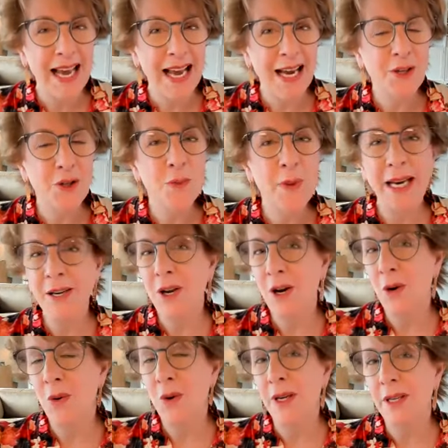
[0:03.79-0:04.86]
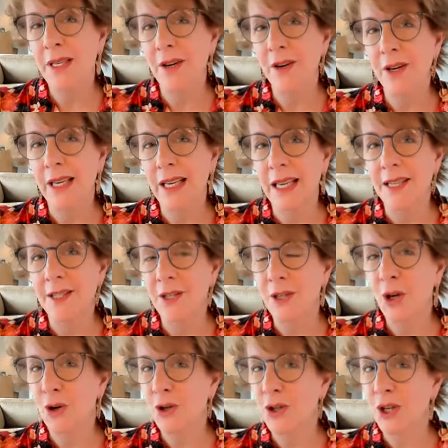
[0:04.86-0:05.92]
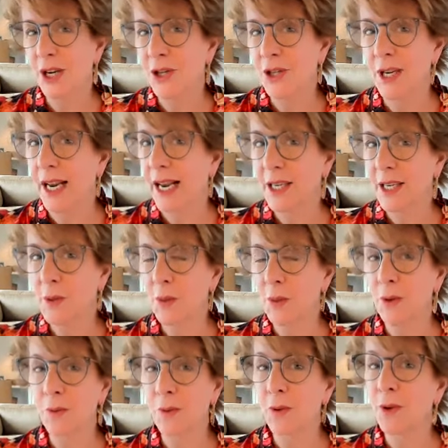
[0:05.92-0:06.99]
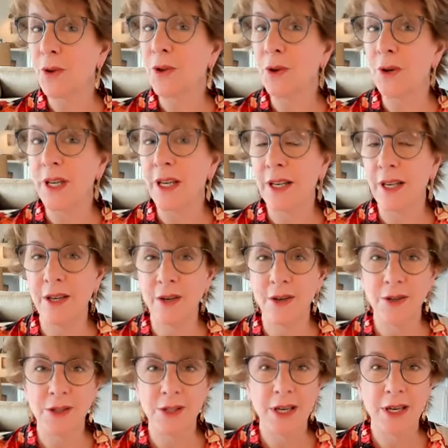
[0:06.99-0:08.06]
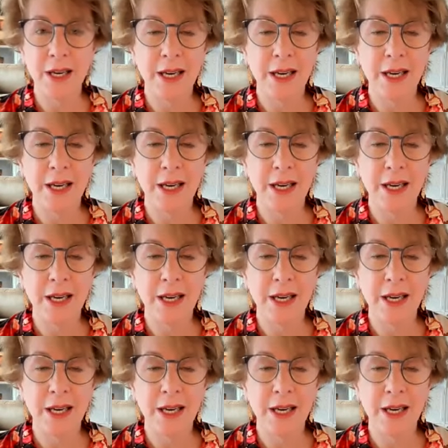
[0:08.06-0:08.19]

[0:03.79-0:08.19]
As you may know, Derek is a negotiation expert for 30 years.